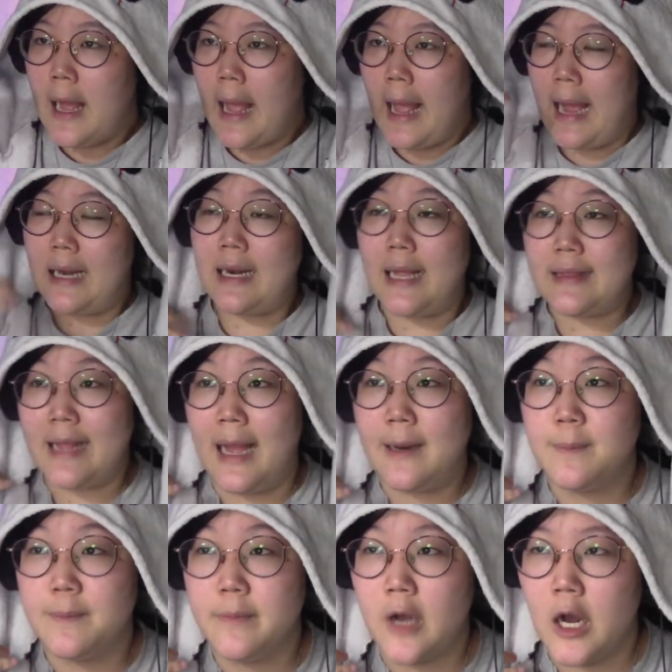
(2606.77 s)
add like that
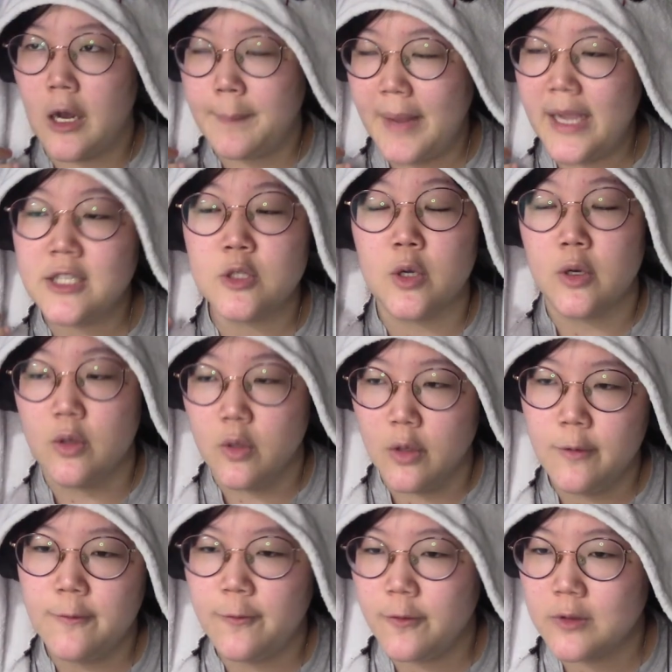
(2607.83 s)
extra
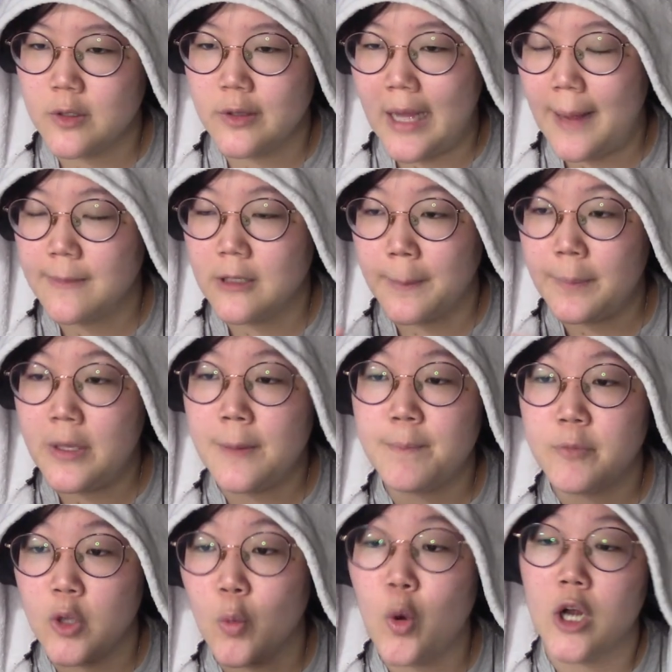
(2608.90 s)
oomph, so that
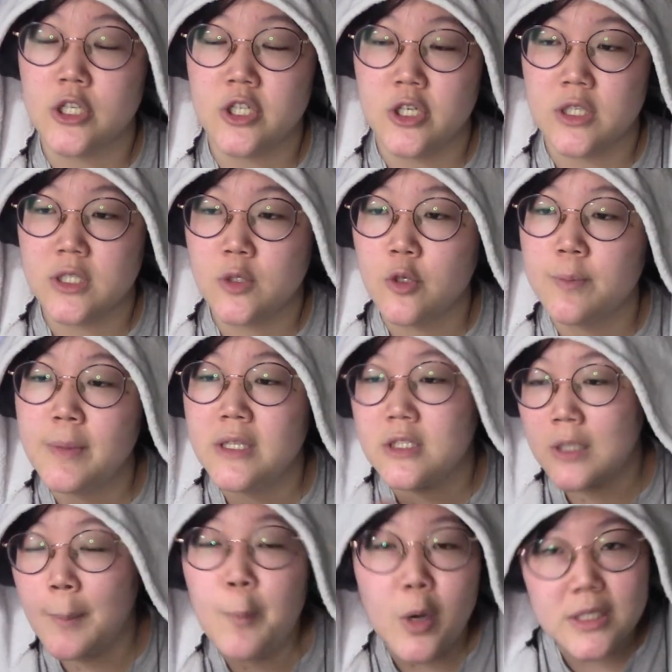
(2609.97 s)
the watchers could be
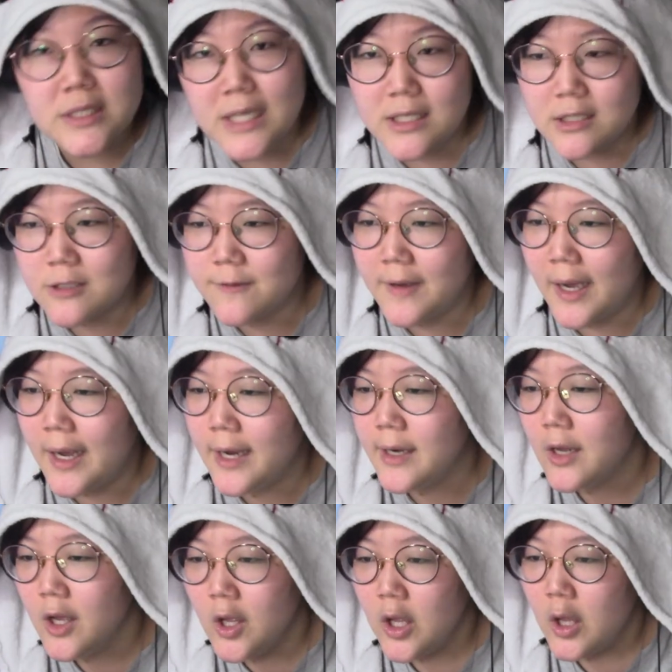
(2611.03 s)
somewhat satisfied
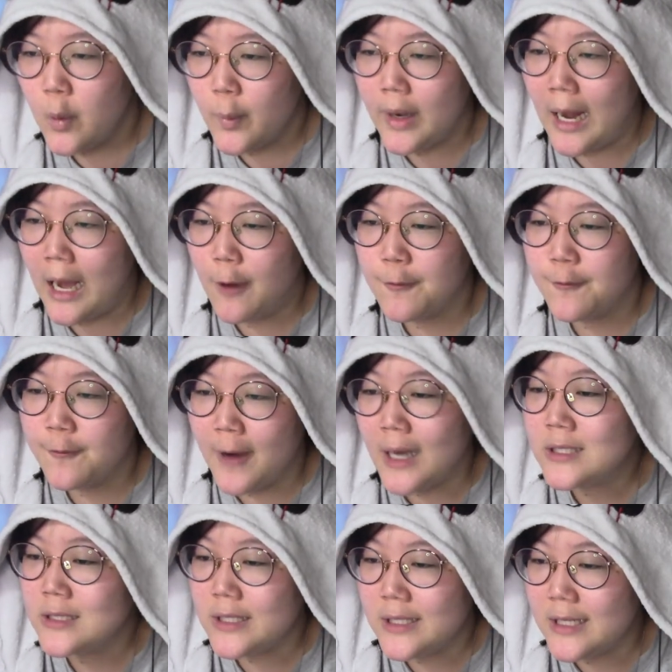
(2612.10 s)
with how
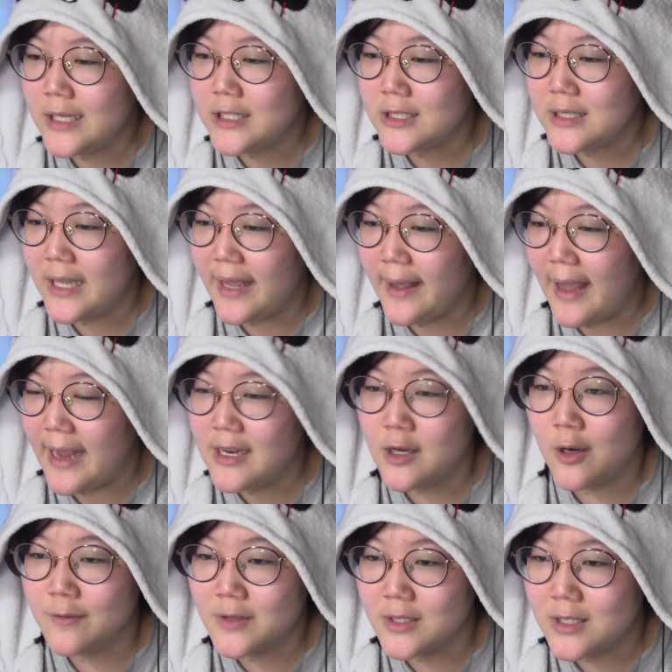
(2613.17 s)
fastly they just ended
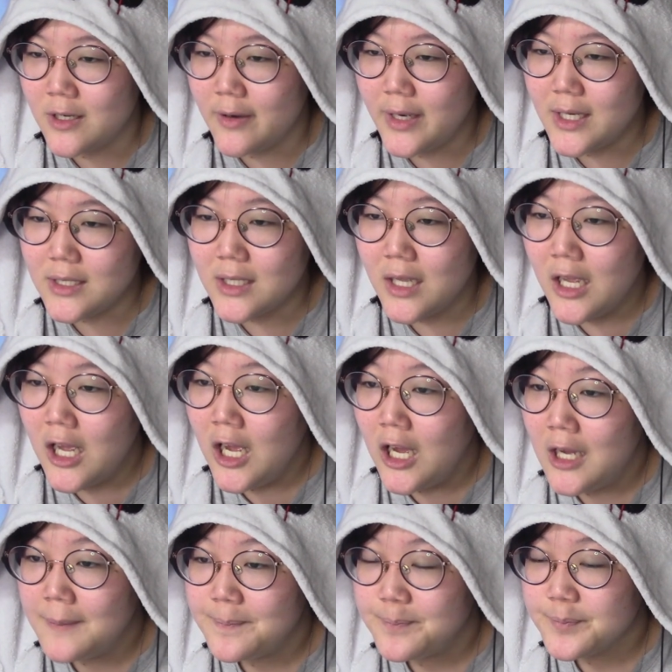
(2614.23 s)
off the series.
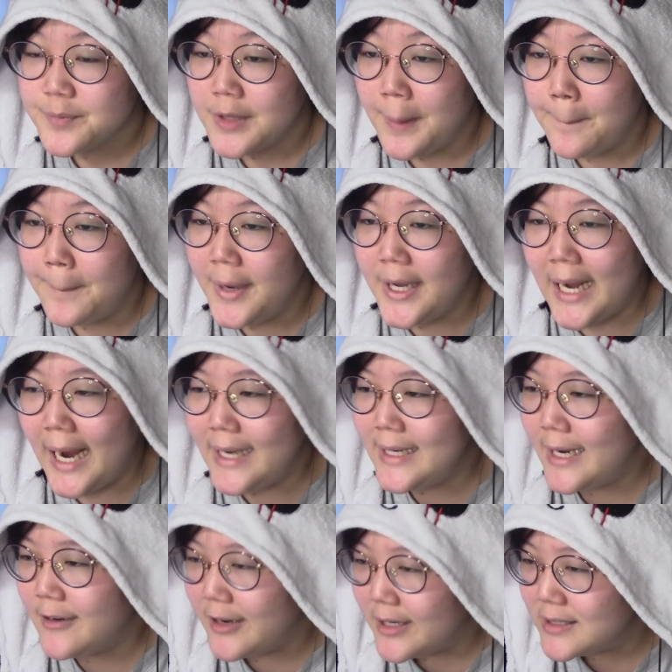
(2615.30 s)
But I
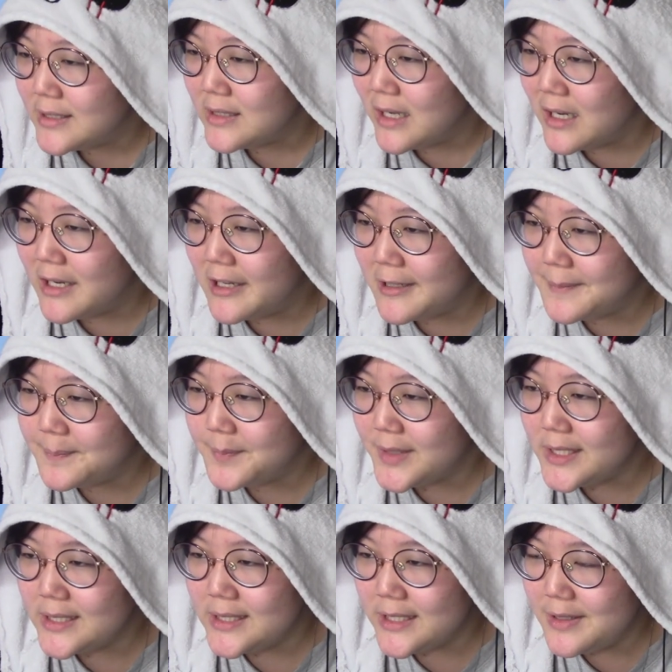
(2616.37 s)
digress.
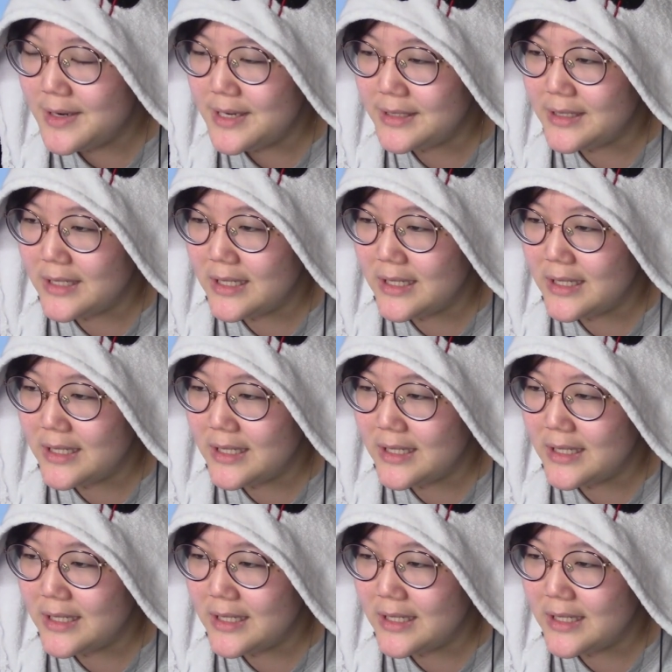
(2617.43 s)
This series,